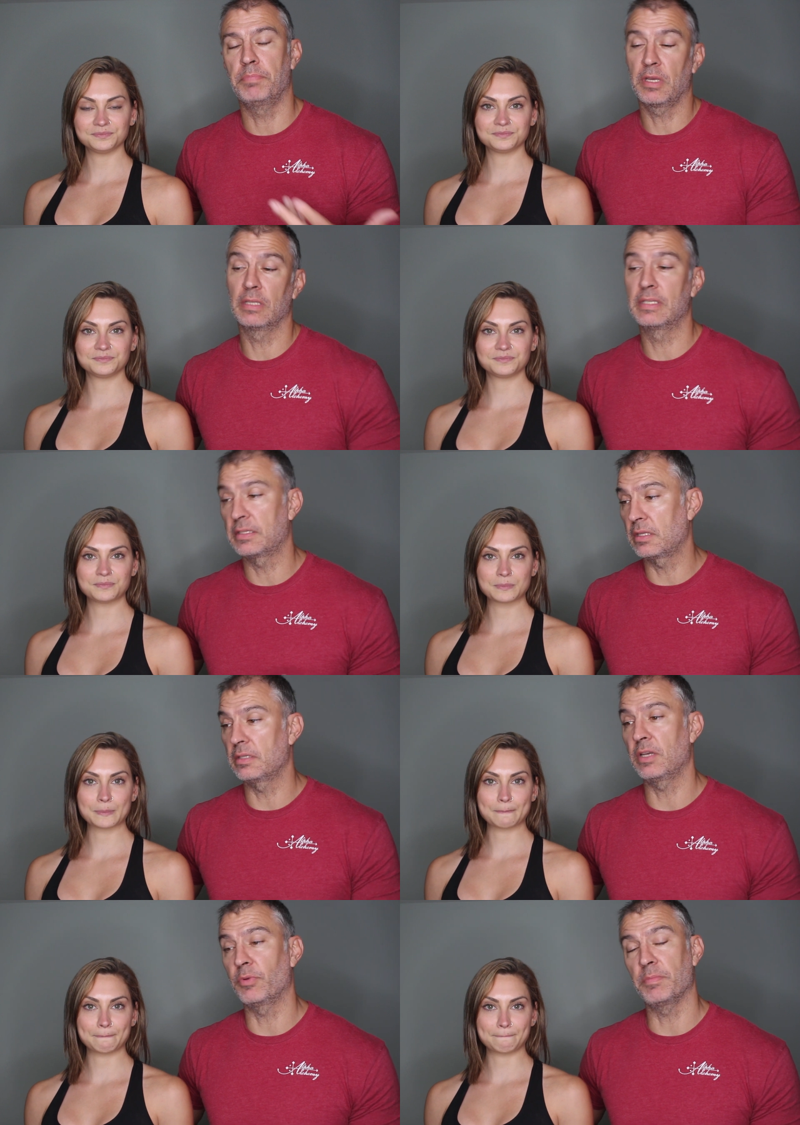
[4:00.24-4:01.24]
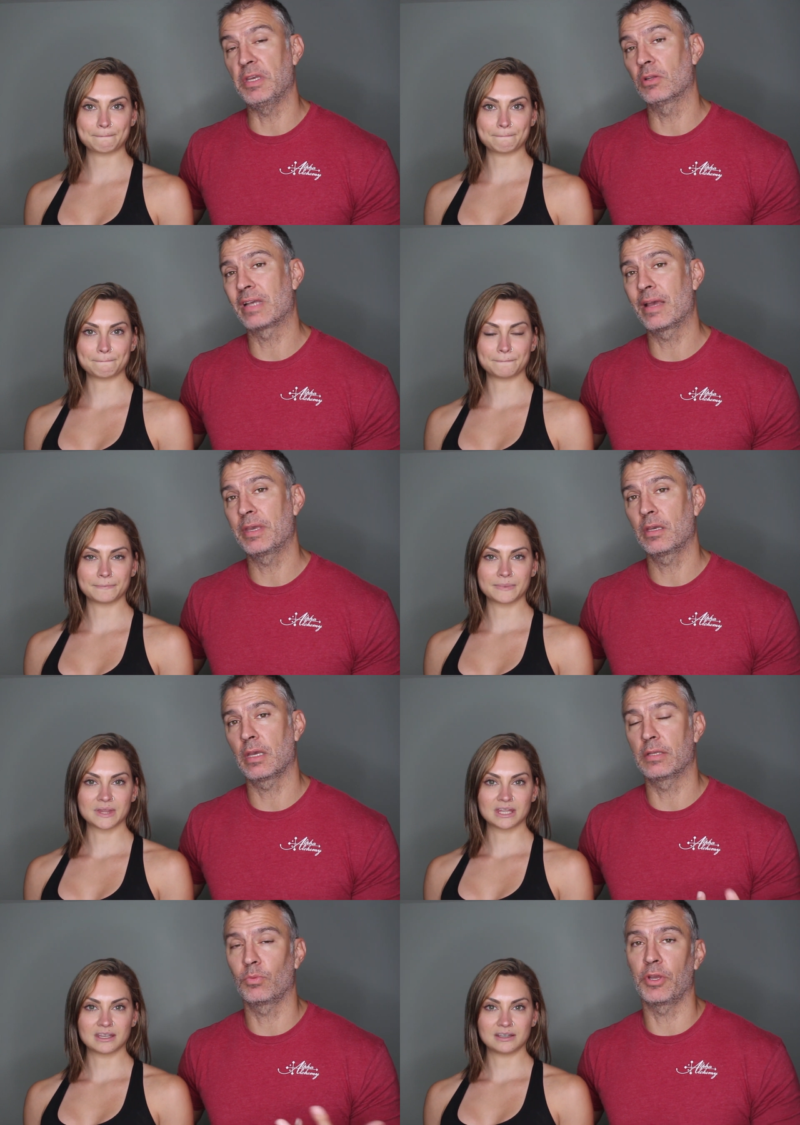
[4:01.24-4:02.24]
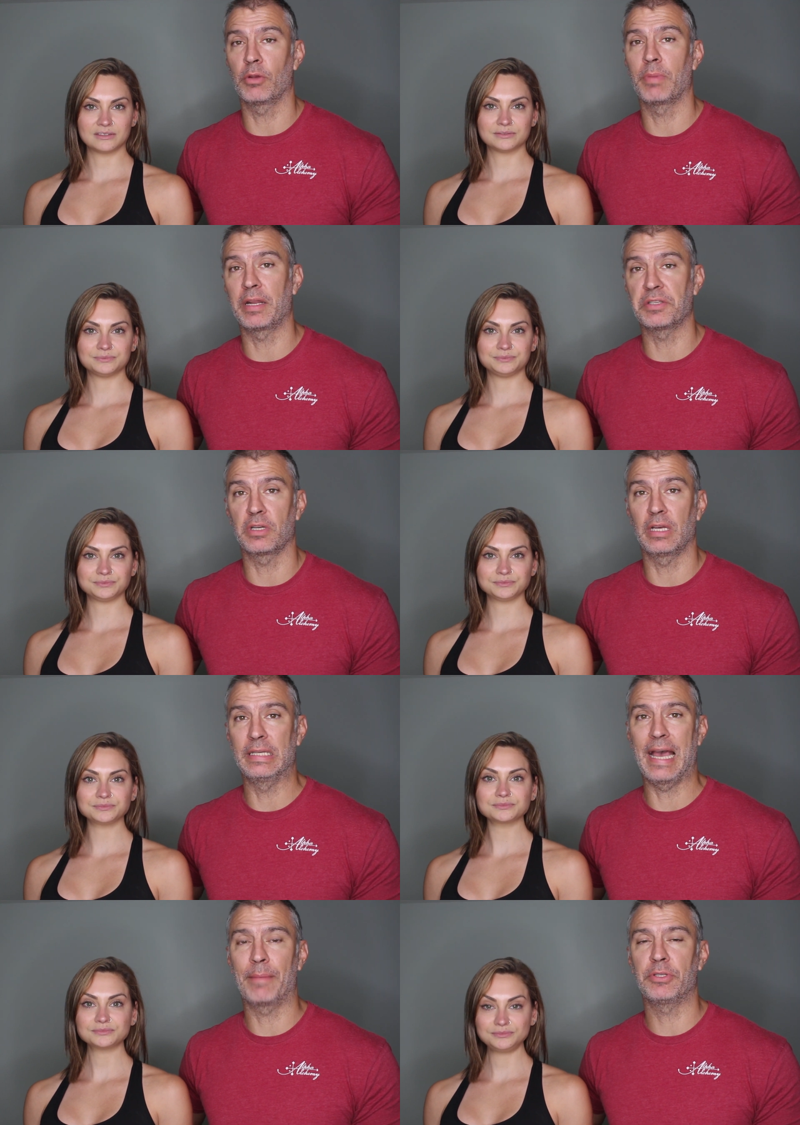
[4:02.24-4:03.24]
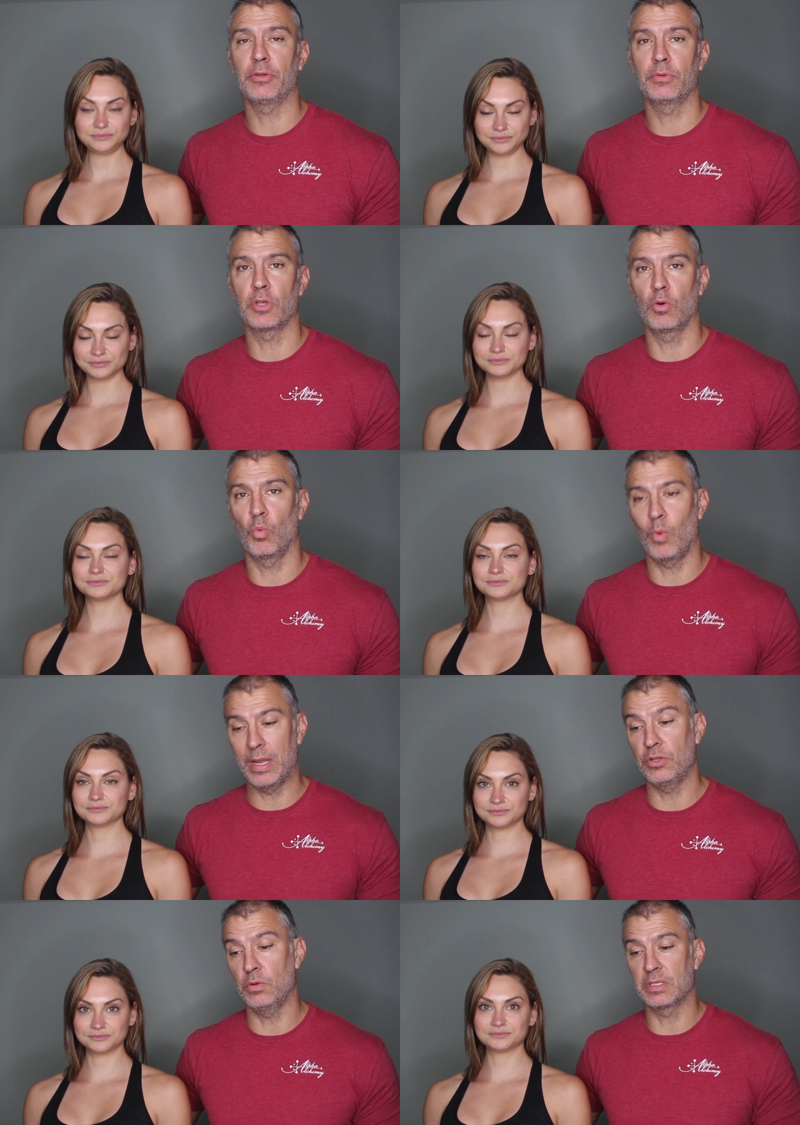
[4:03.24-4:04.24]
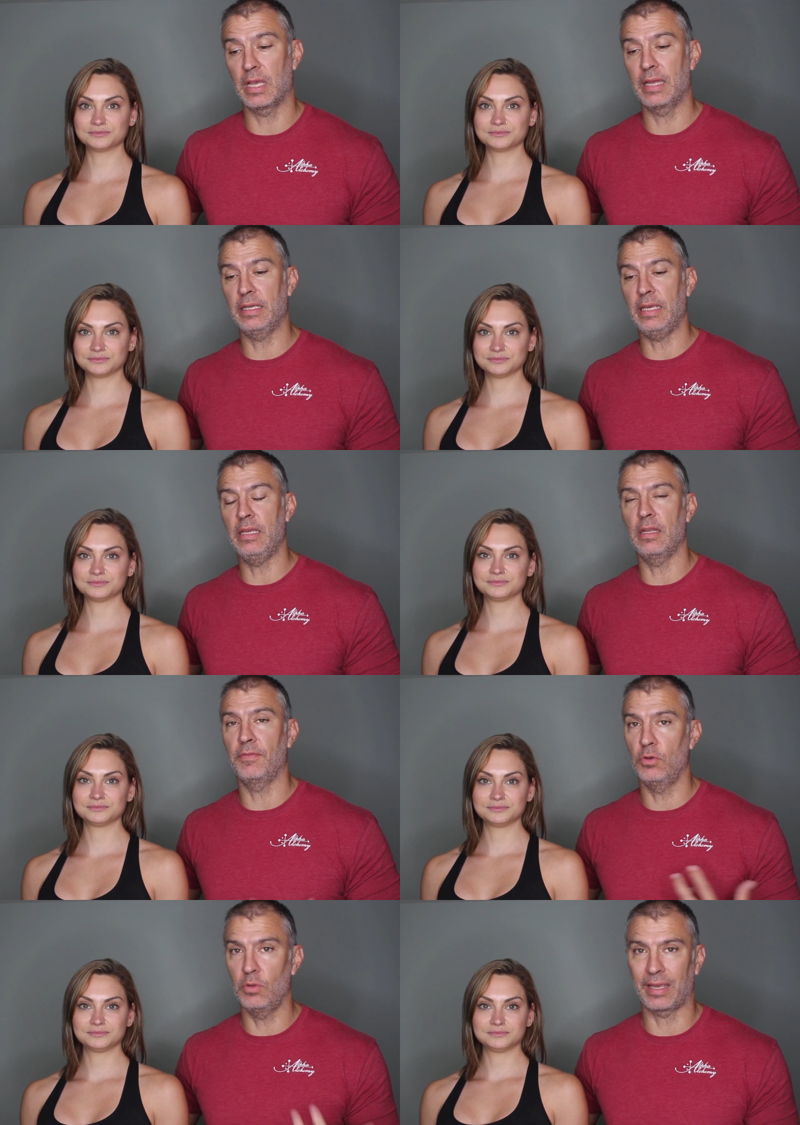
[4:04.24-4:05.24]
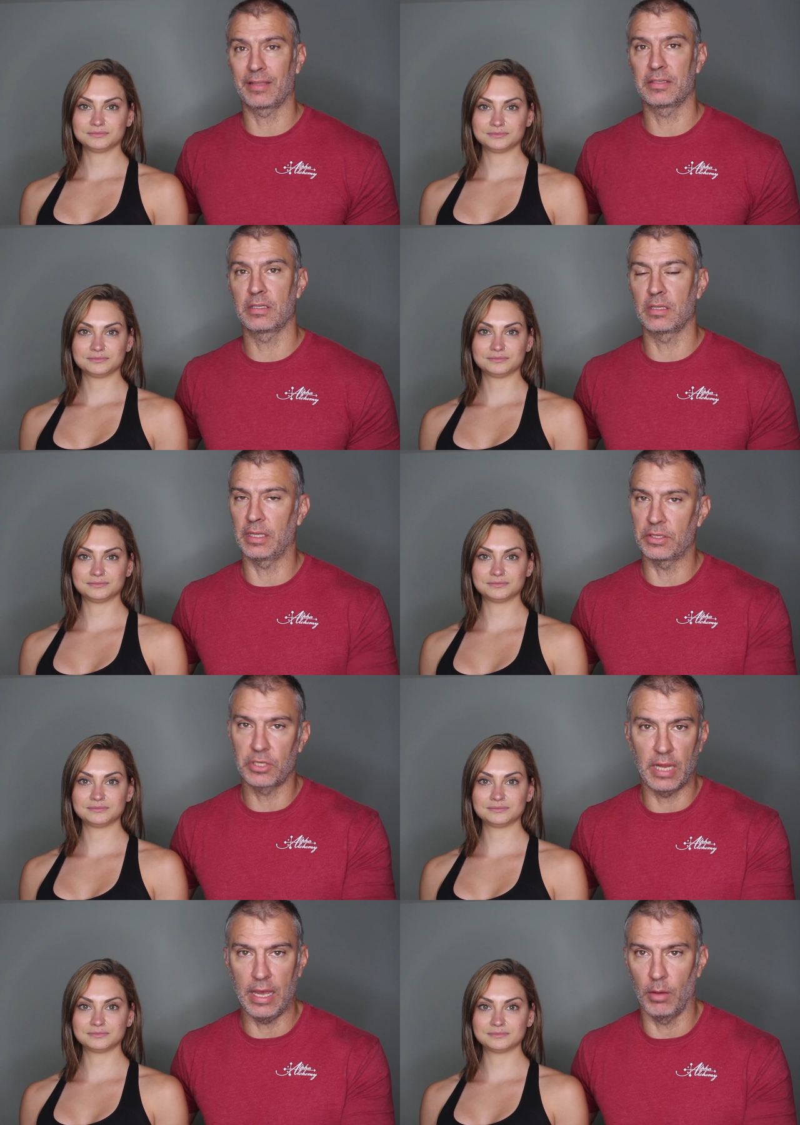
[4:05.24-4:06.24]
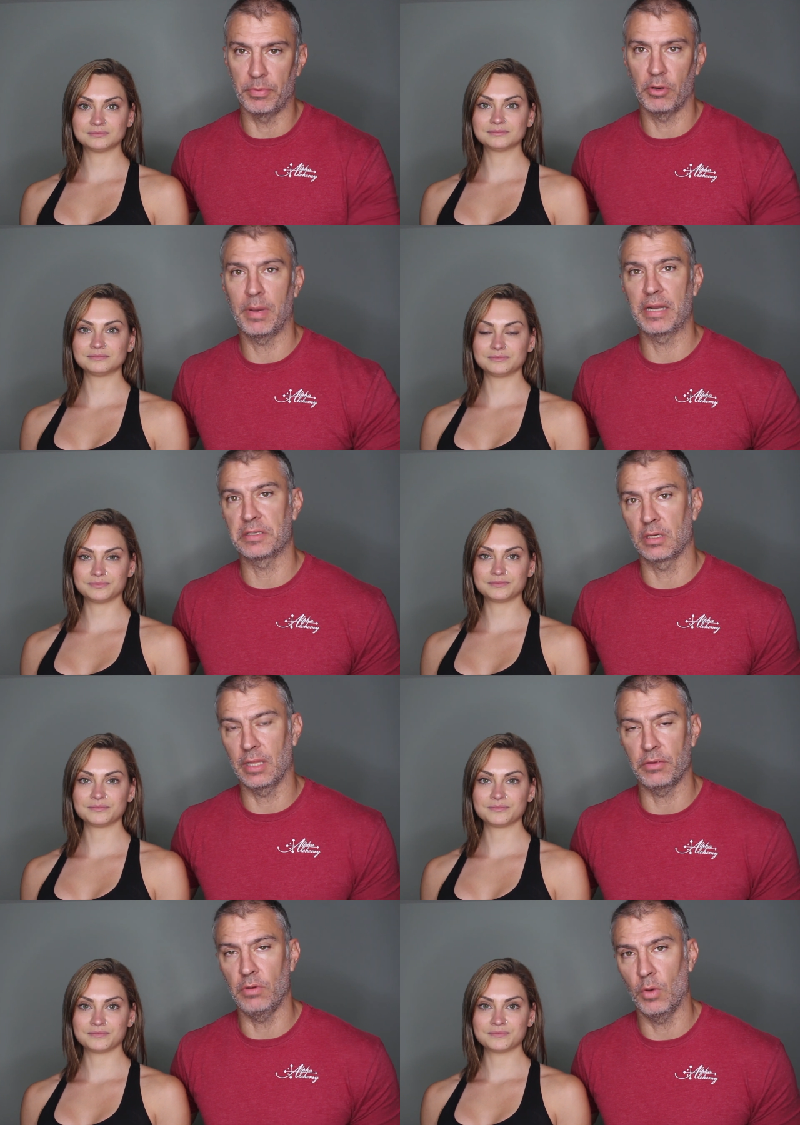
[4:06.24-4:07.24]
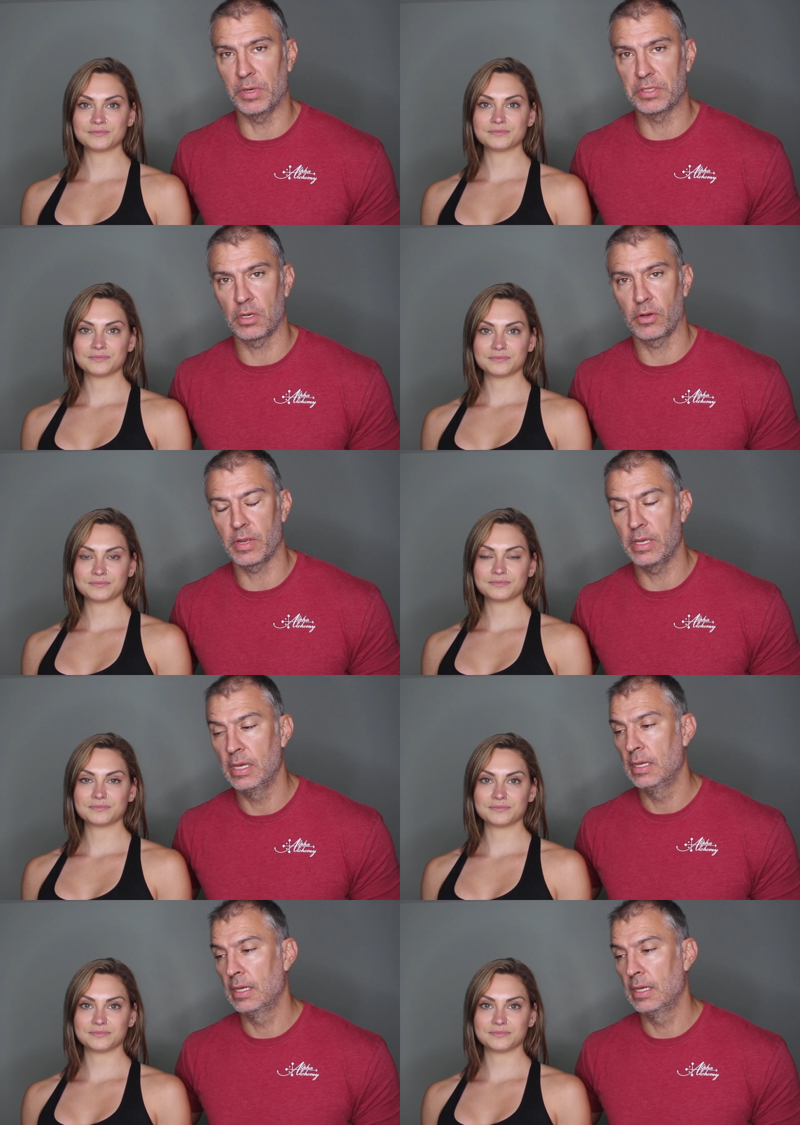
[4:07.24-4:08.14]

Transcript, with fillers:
Speaker 1: consistency with meal timing is what your body's going to adapt to. So when you decide to eat, if you do that consistently, it's going to help. Your body's going to let you know when it's hungry.